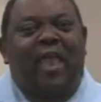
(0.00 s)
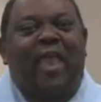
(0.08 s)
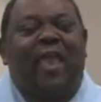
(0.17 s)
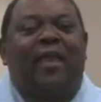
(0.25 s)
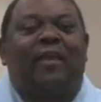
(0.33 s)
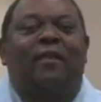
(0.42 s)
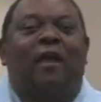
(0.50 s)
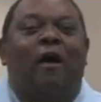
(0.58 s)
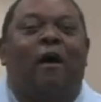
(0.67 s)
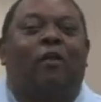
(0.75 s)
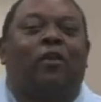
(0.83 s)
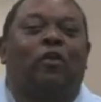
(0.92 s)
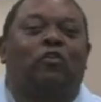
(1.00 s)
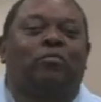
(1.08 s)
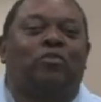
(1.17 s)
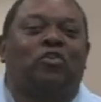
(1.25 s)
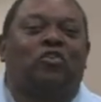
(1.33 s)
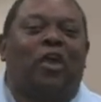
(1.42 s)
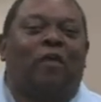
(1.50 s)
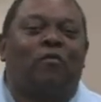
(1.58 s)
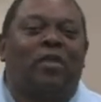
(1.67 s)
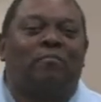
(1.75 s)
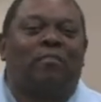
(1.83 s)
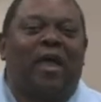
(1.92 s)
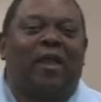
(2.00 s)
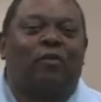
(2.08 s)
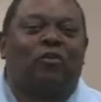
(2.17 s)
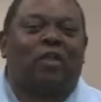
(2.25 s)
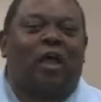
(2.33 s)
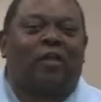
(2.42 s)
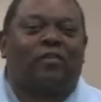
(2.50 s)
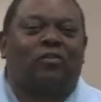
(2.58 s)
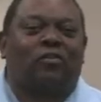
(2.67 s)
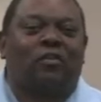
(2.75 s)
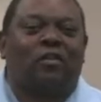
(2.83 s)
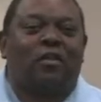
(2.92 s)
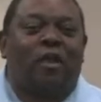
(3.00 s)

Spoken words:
and all of those books aren't written by those authors.